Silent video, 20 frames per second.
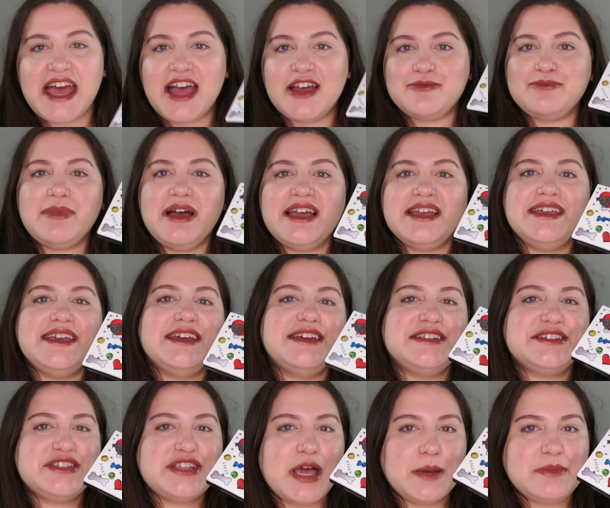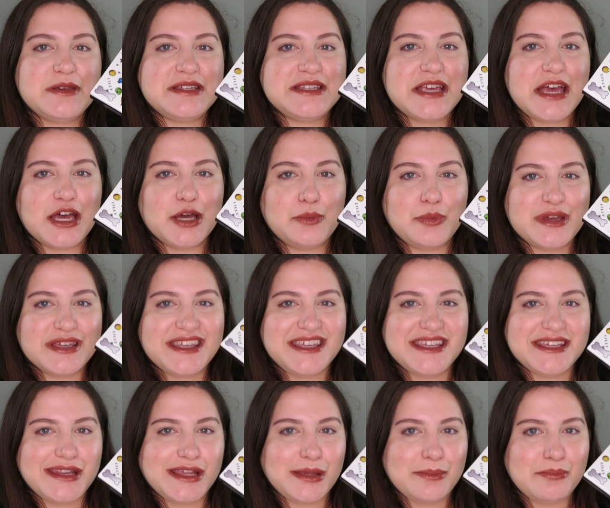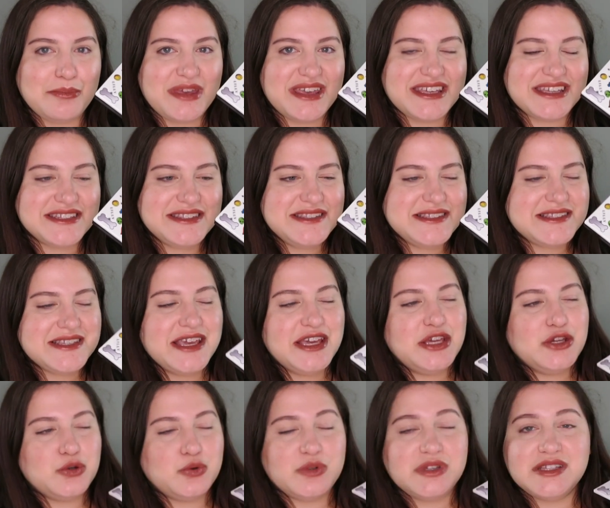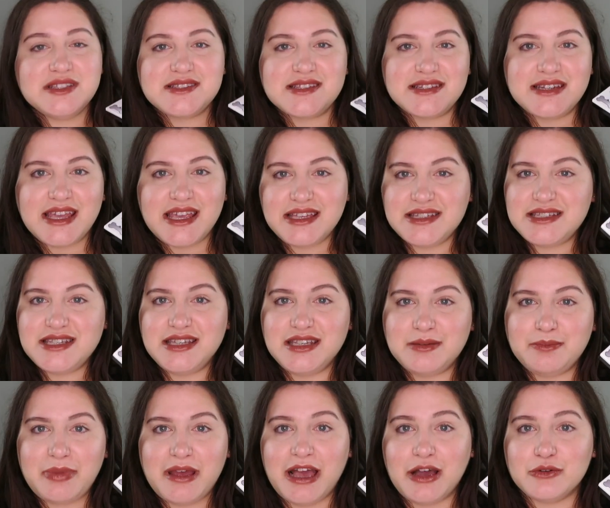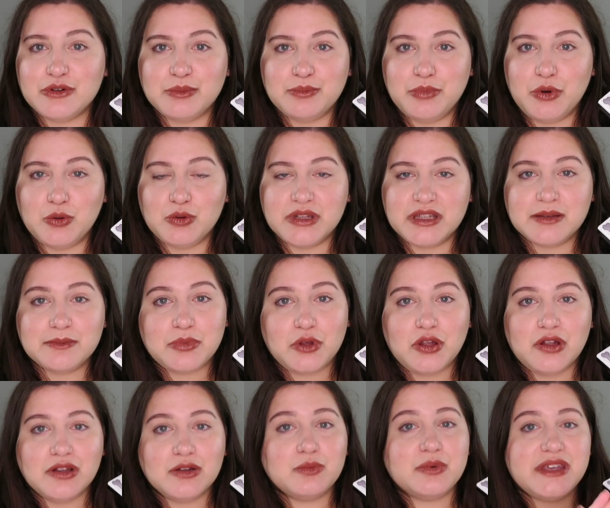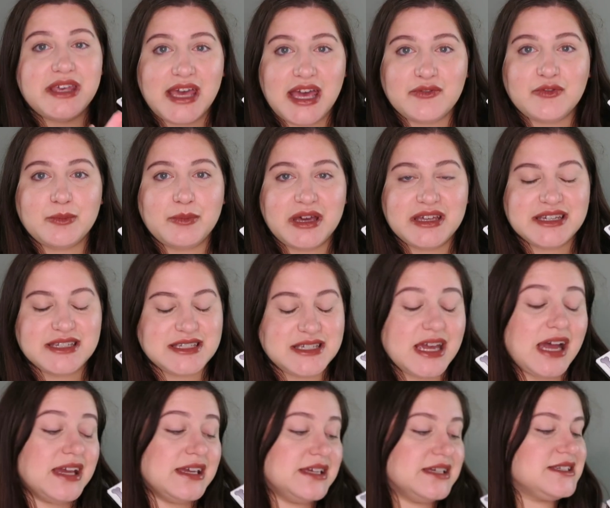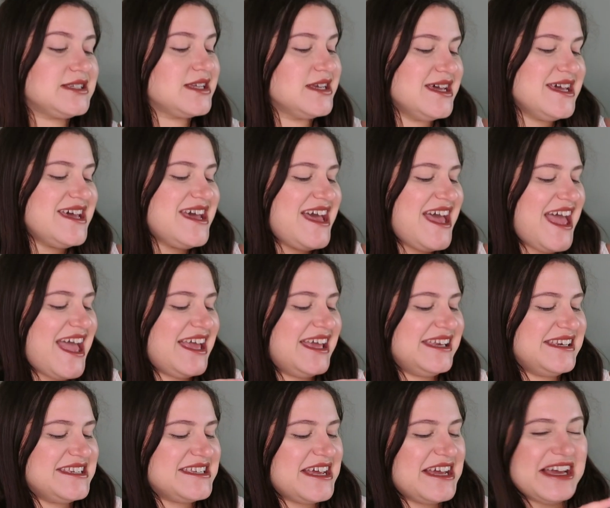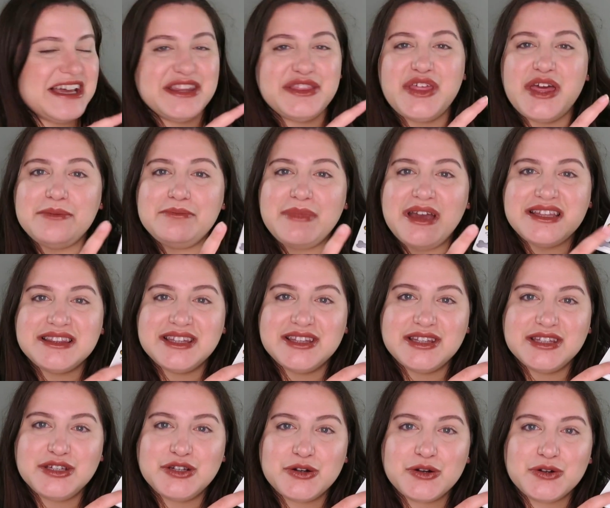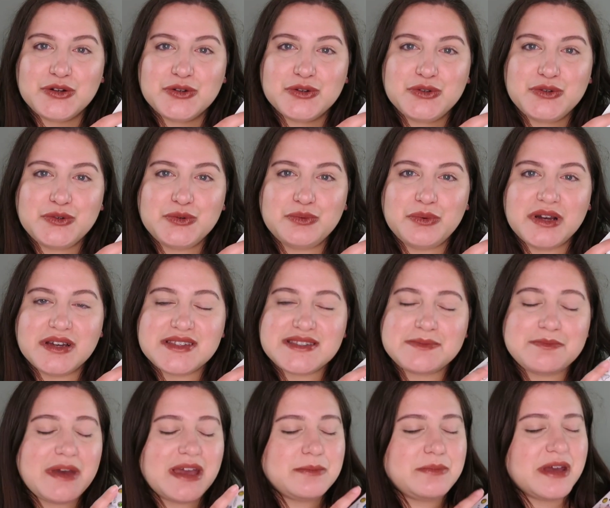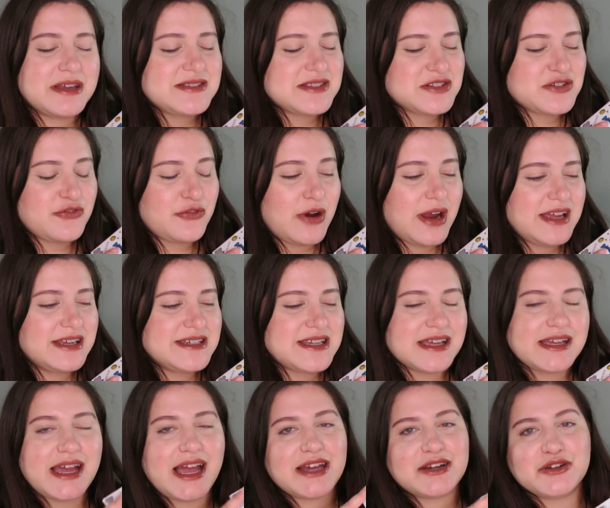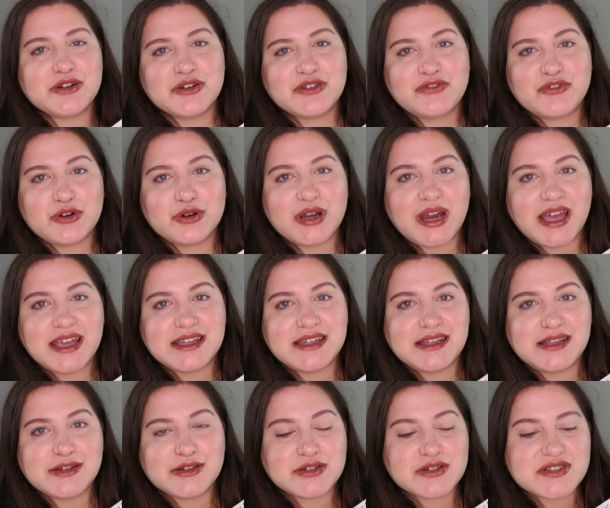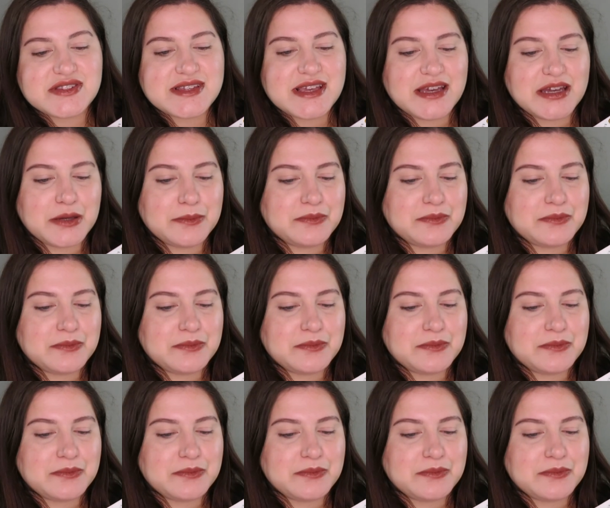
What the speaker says: have my Tubby Tub kitty Mittens, who he's an 18-pound bowling ball. We have him on a diet. And then my Lily girl, who was my best friend. I had her for 9 years.